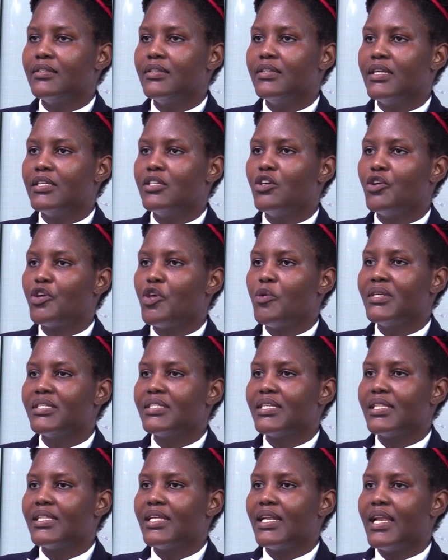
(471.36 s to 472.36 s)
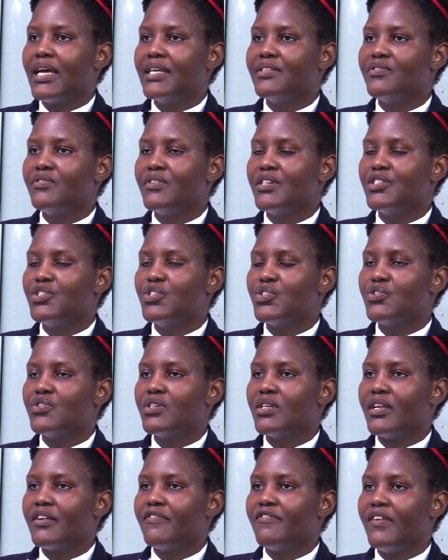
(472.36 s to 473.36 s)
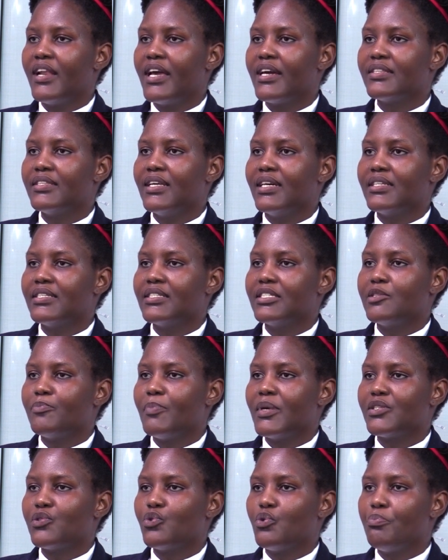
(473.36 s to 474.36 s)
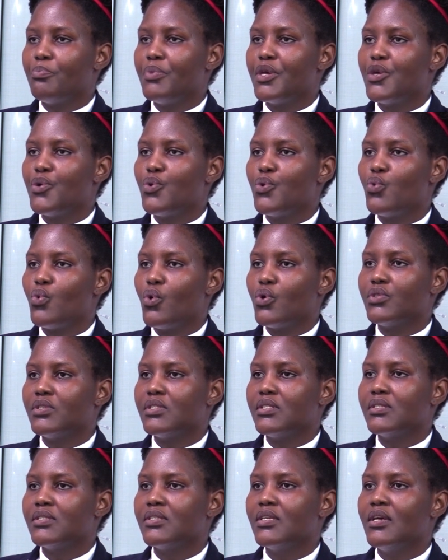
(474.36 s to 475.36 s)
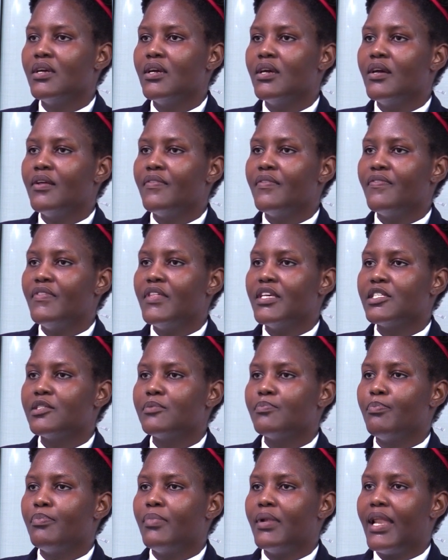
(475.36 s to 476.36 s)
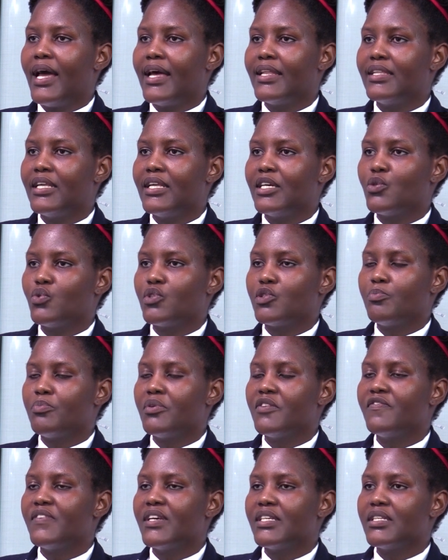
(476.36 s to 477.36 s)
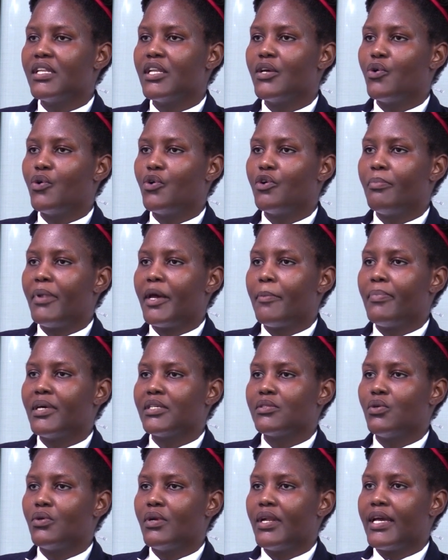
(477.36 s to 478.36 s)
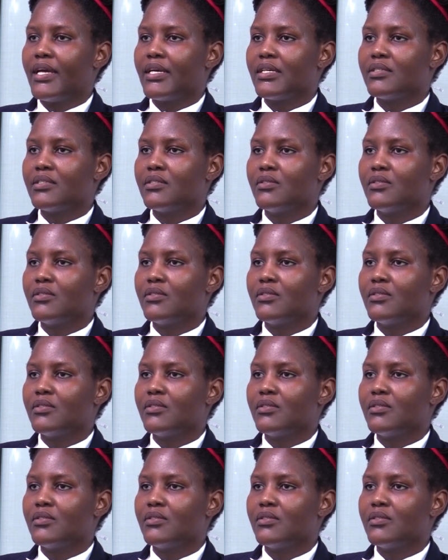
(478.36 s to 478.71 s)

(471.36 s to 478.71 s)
The documents at the lands registry reflect that it's person B who owns this land that was previously owned by person X.